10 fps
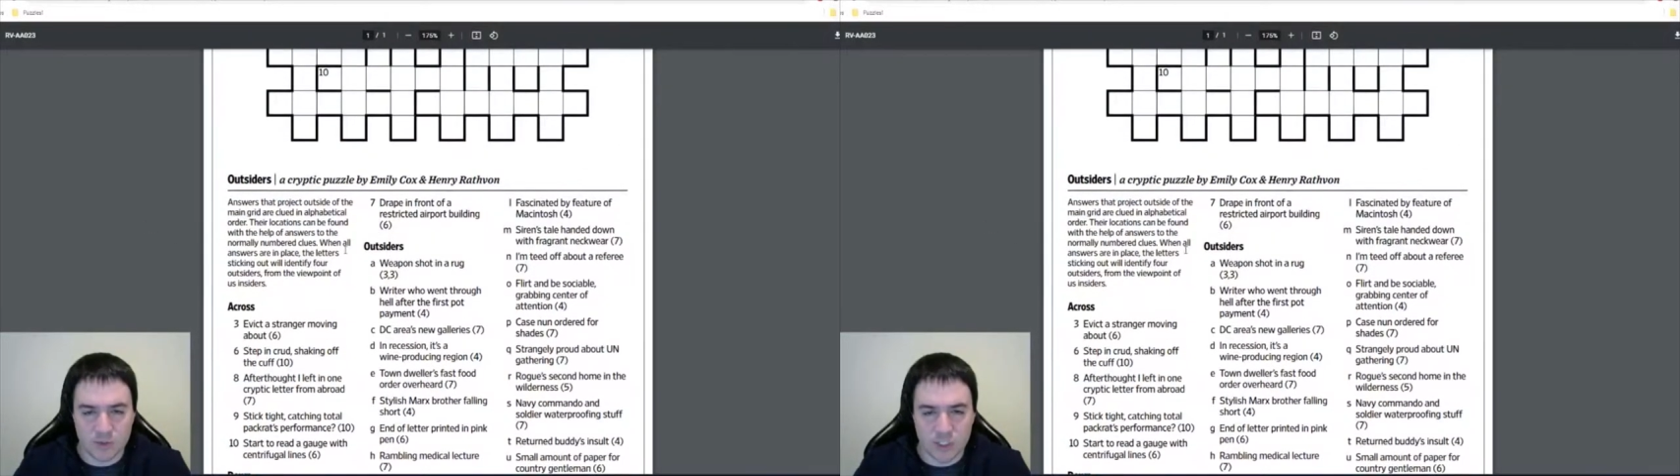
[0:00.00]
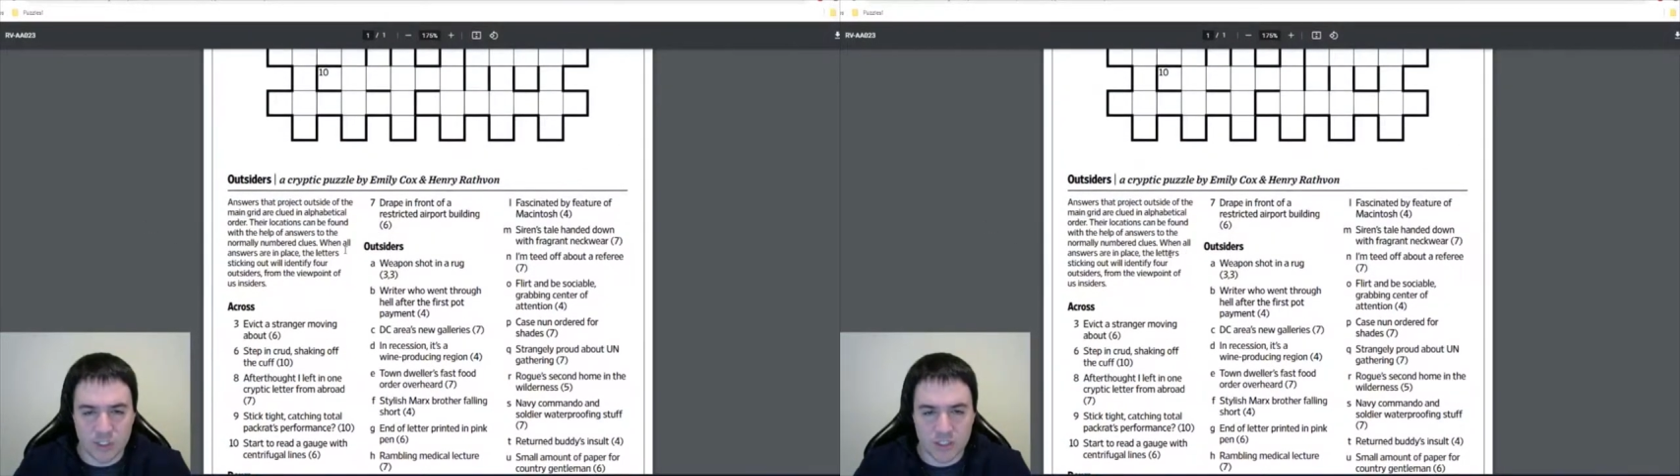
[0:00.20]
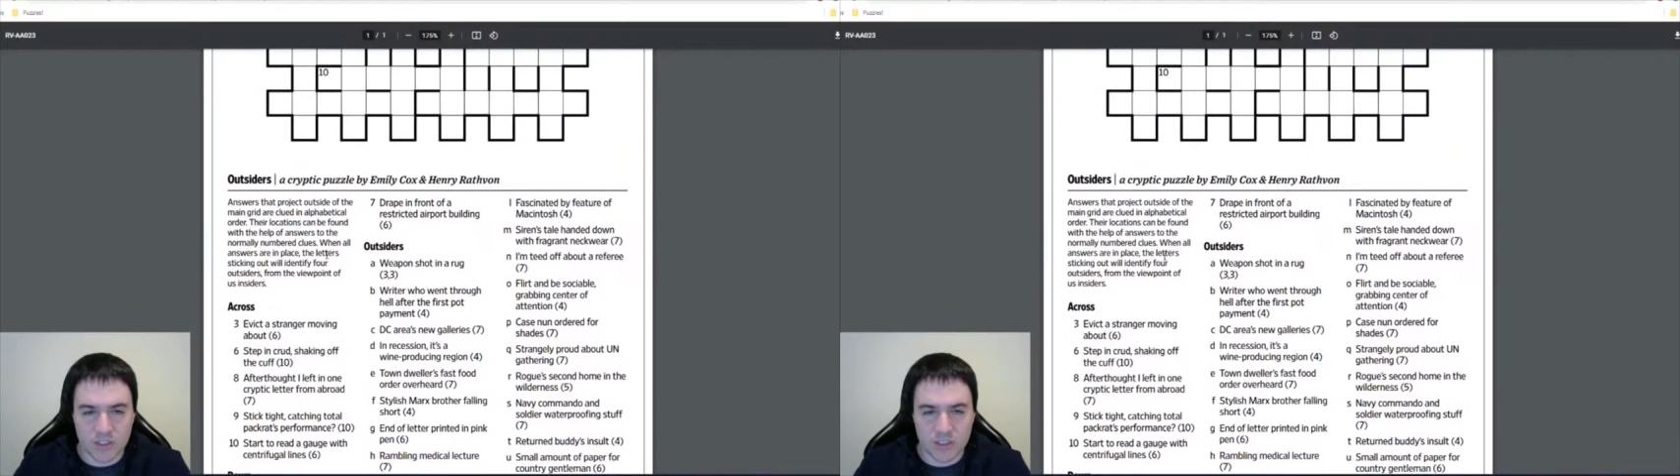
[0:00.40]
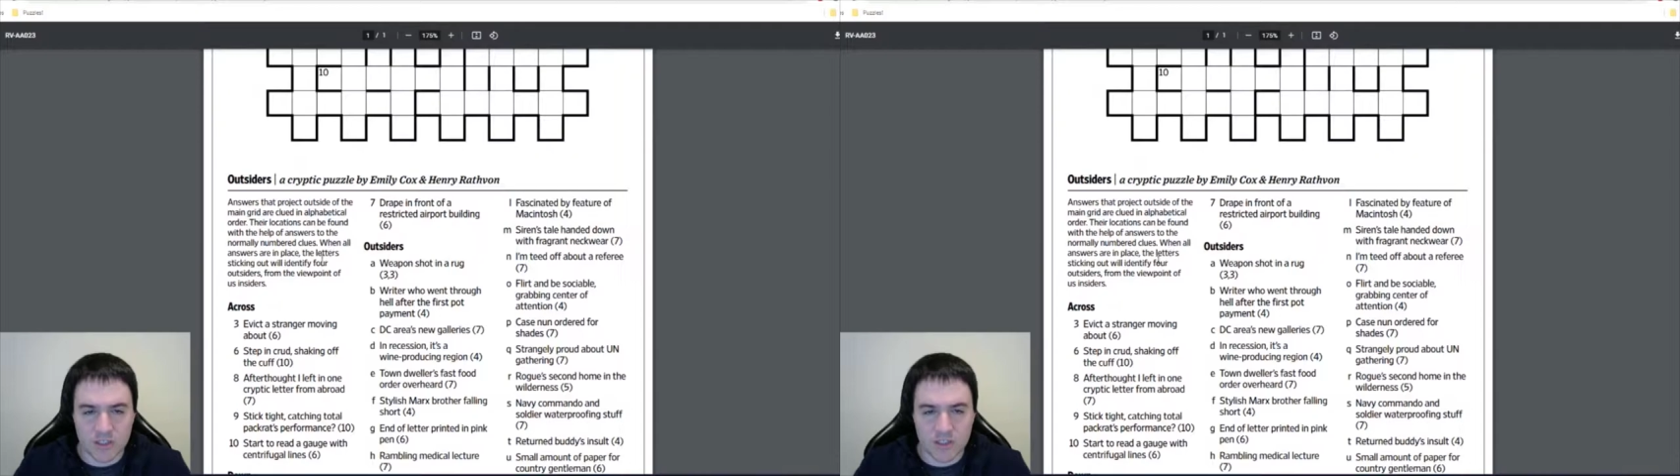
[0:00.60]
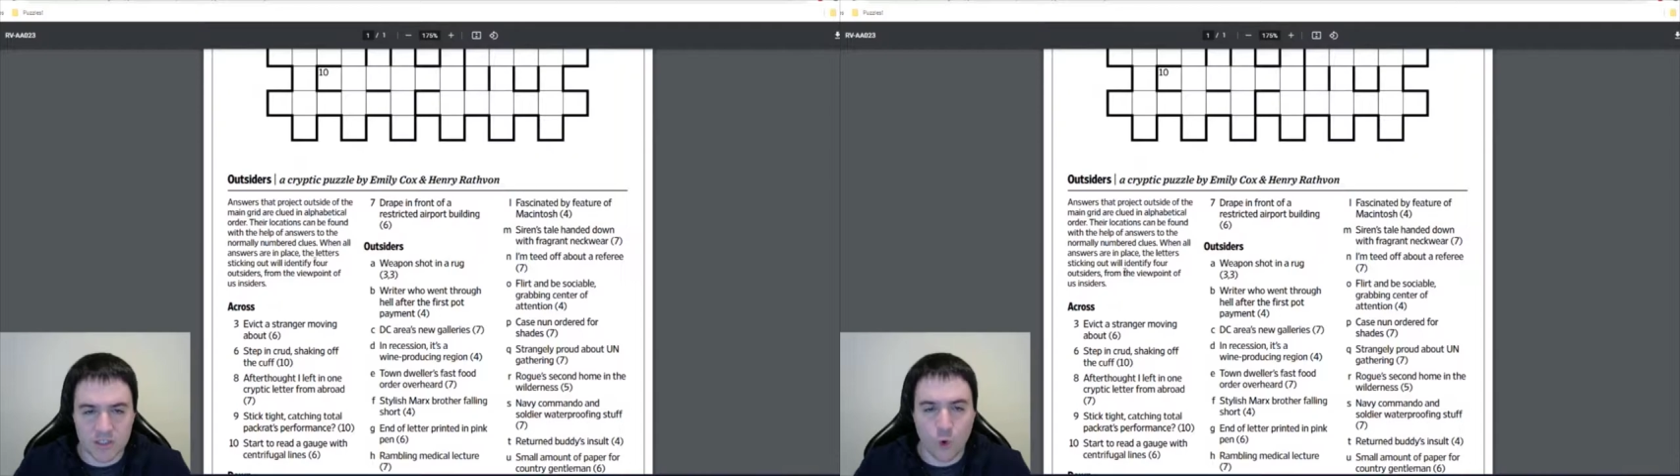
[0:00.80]
which
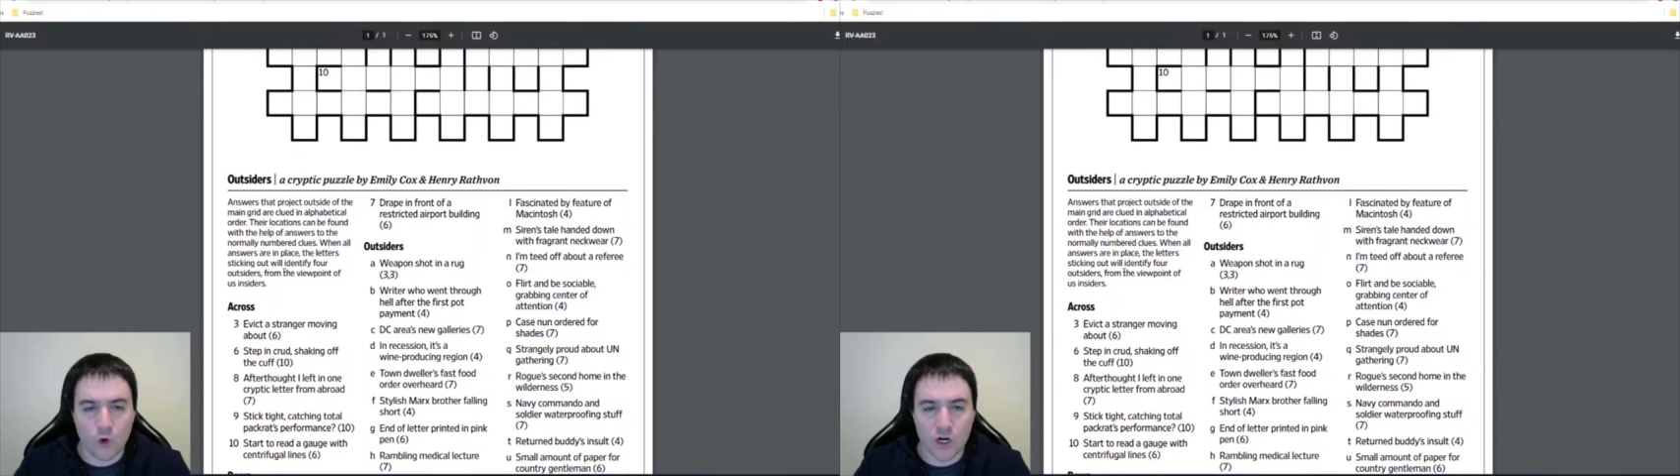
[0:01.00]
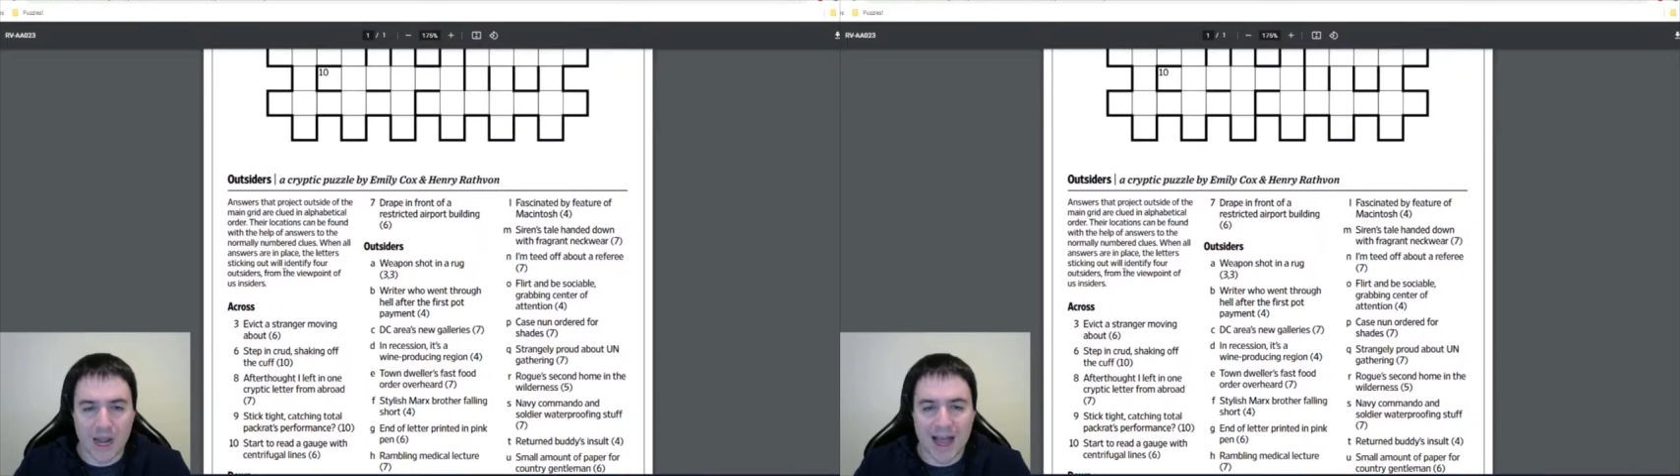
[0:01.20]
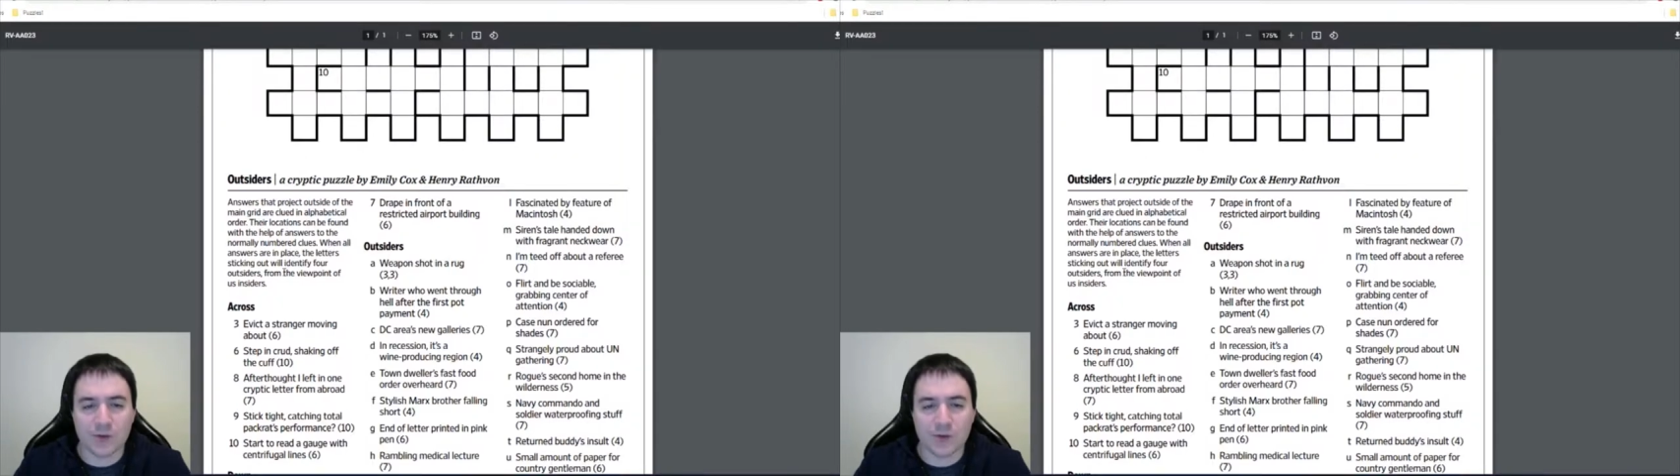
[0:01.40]
is four